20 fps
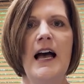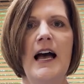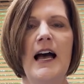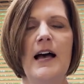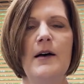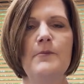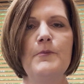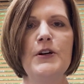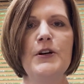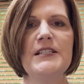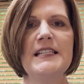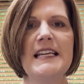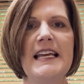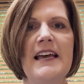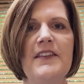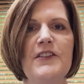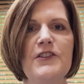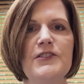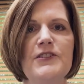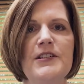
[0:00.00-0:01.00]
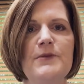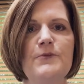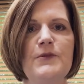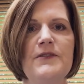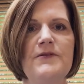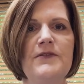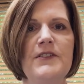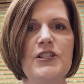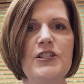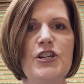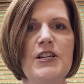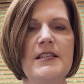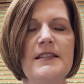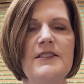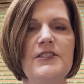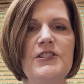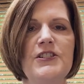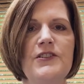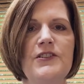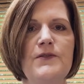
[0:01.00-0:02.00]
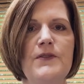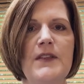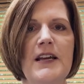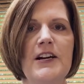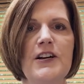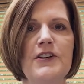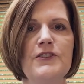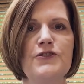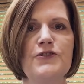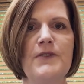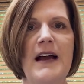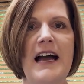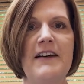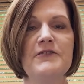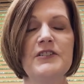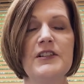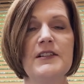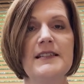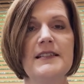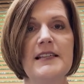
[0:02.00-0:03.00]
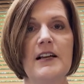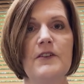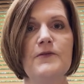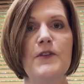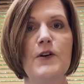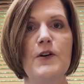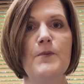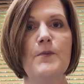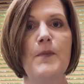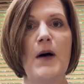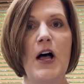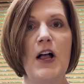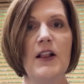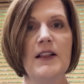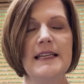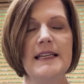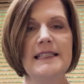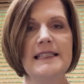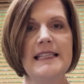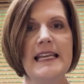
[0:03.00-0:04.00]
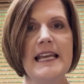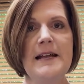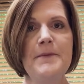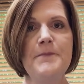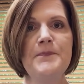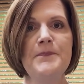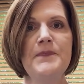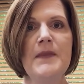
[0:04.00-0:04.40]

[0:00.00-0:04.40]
uh, put together some revisions to their draft cell phone policy.